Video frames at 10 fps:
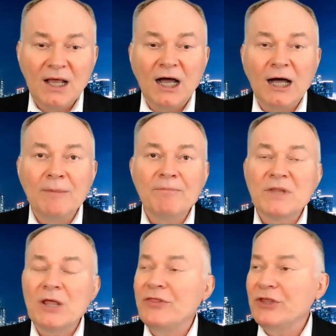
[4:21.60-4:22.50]

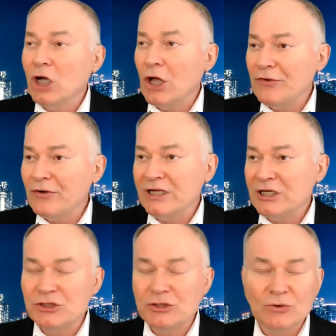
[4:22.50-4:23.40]
Um, the other
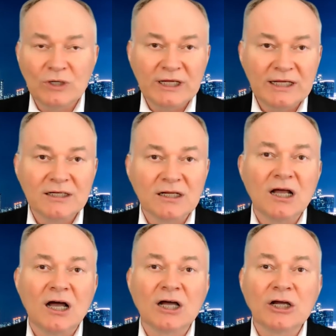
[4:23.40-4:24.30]
issue in uh,